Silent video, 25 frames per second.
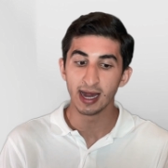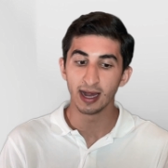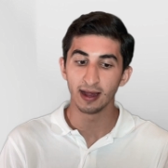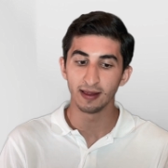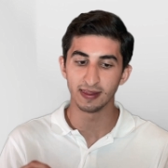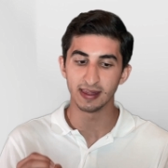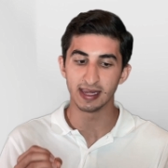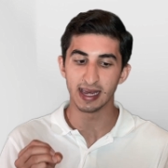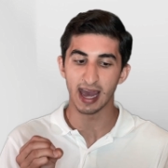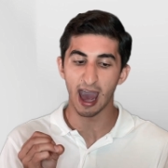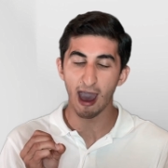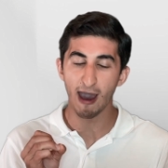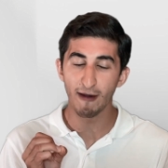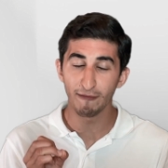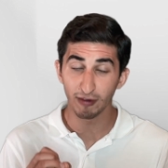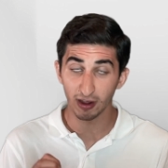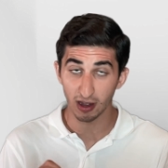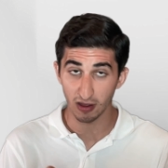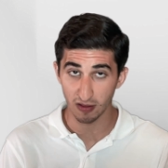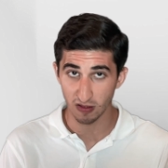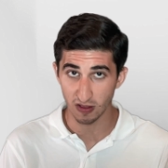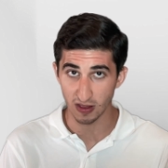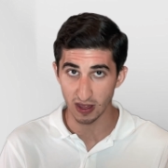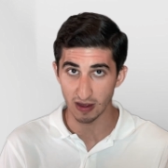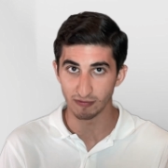the
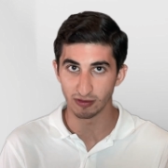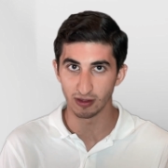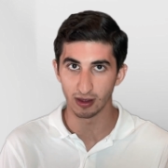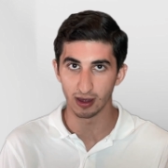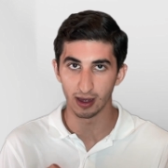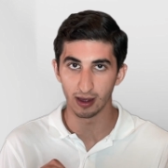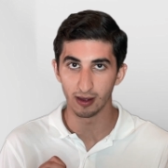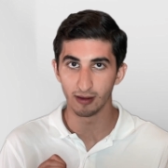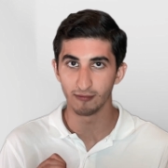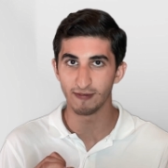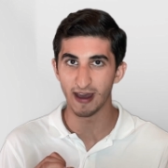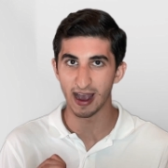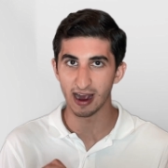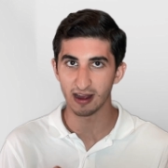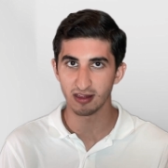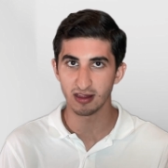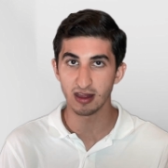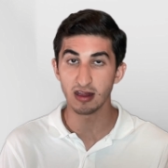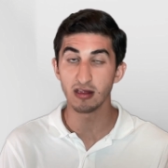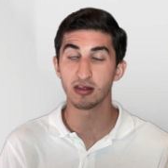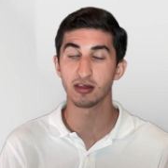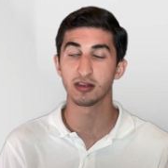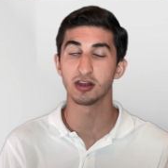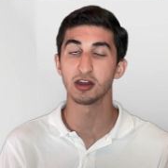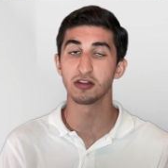efficacy of the
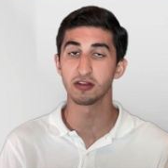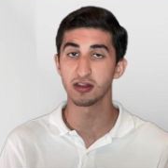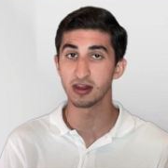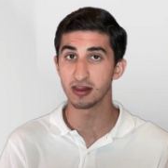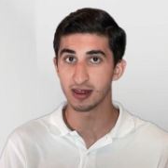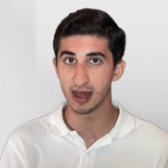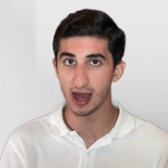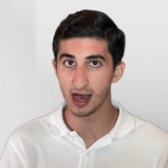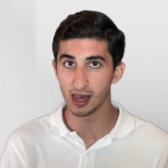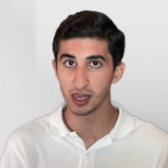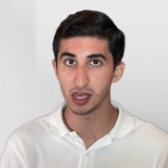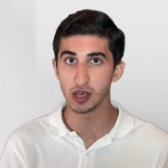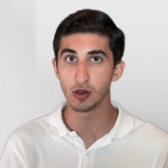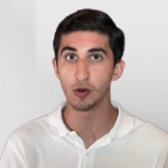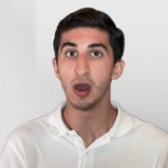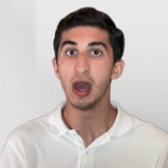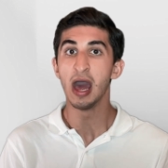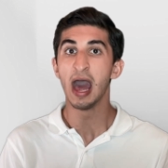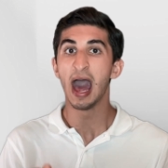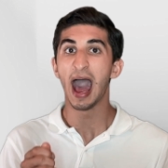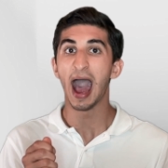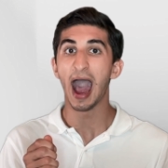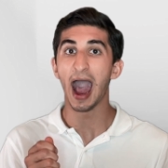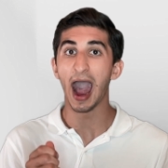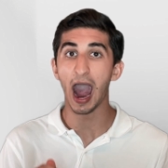vaccines just to tell you
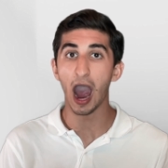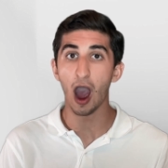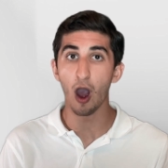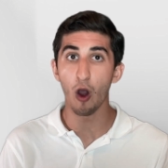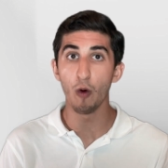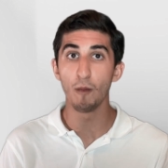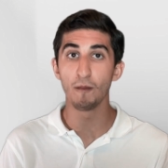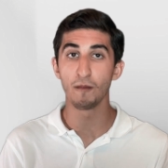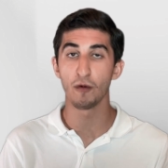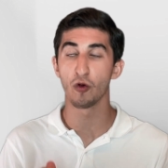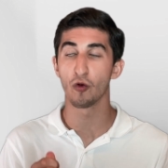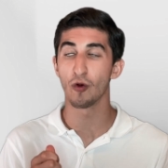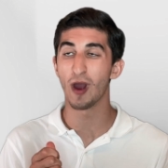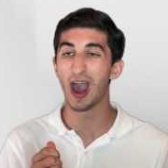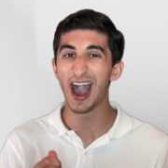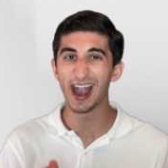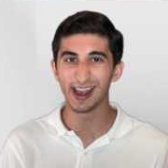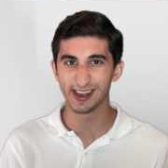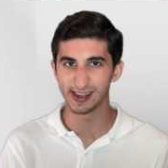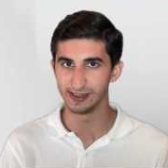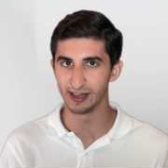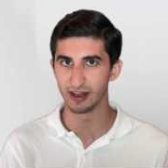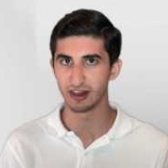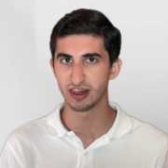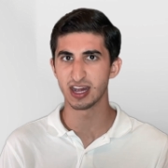how
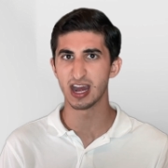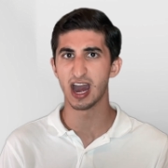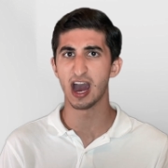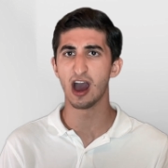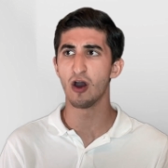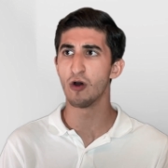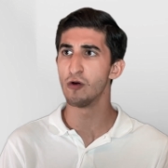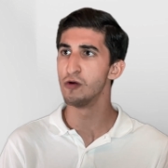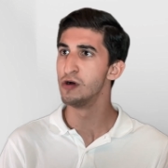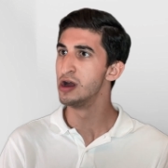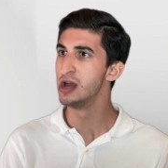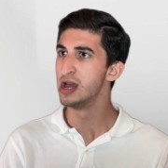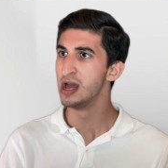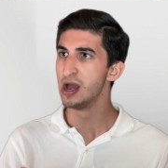miraculous, how